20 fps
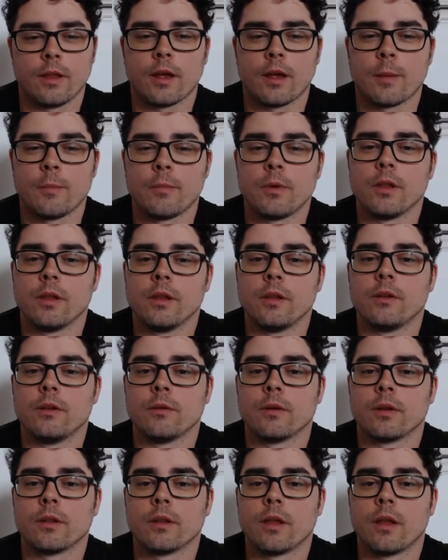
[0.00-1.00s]
like I'm really
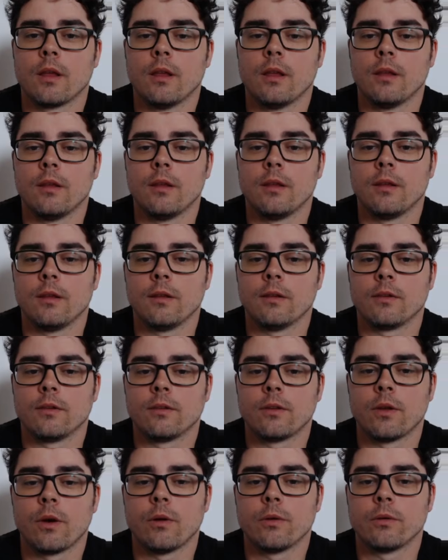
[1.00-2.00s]
doing that is
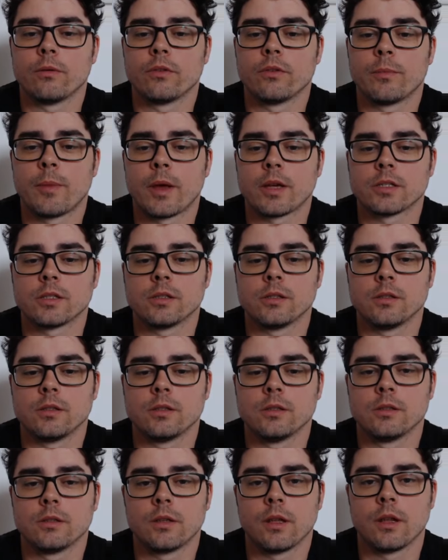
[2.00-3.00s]
so
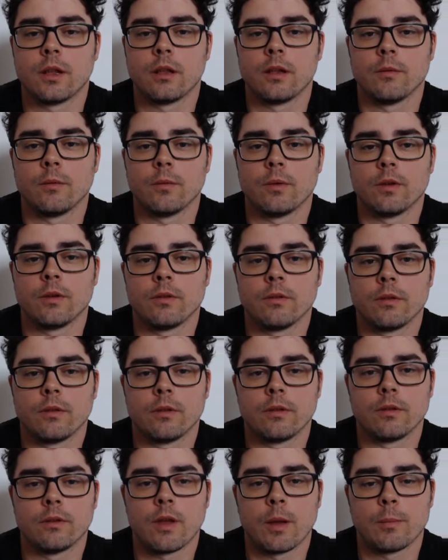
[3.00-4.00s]
special that I wouldn't do it
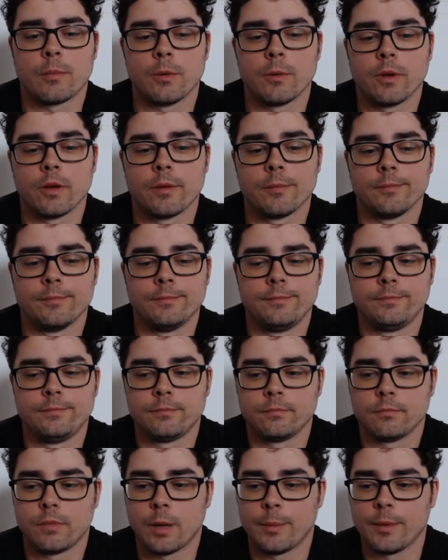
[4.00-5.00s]
the Sapper way?
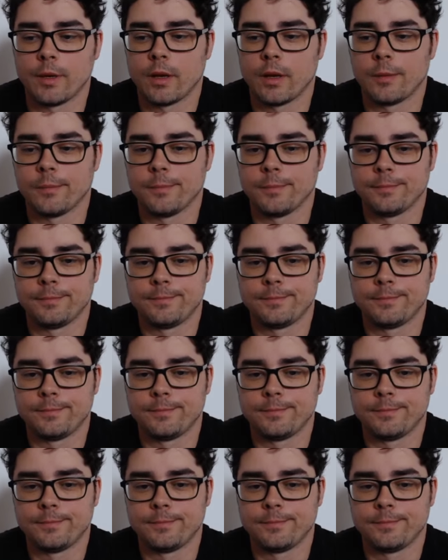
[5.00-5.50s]
Probably not.